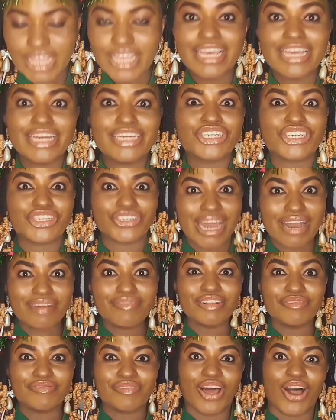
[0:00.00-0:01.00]
a
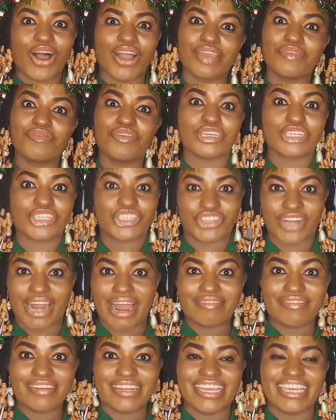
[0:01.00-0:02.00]
travel vlog if you're
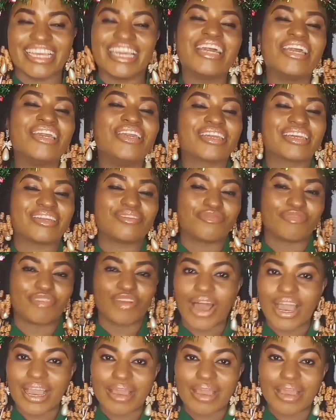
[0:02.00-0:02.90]
traveling. You can vlog